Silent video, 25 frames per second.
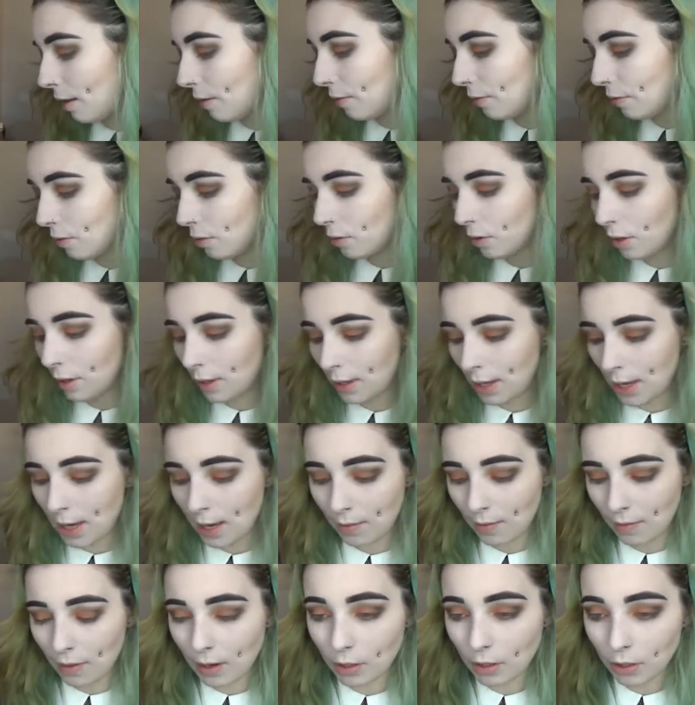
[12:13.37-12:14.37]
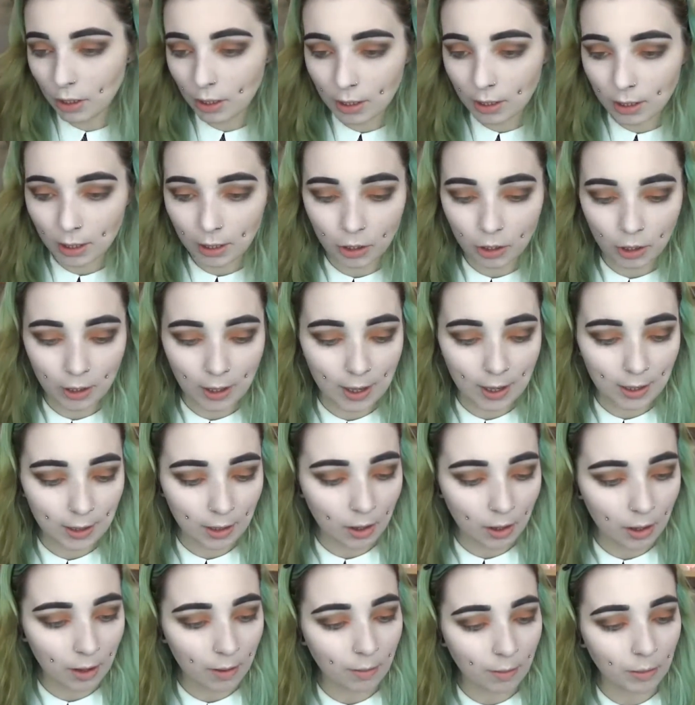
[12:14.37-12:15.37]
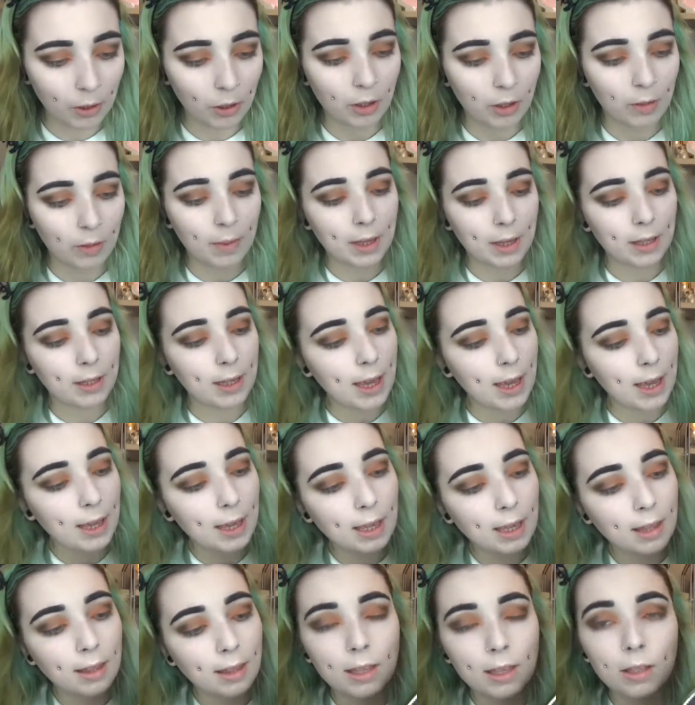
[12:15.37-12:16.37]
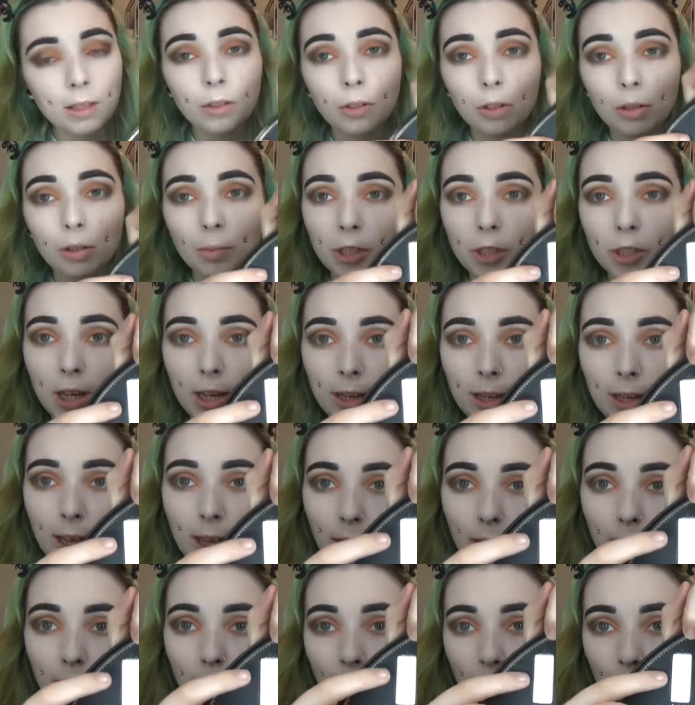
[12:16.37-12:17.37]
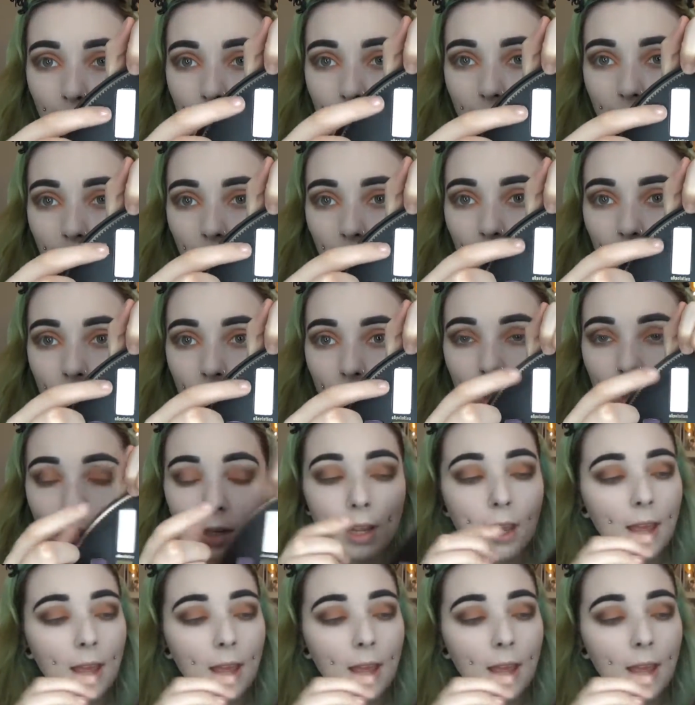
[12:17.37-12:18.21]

for the finishing touches I'm going to be taking this top shade here, Absolution,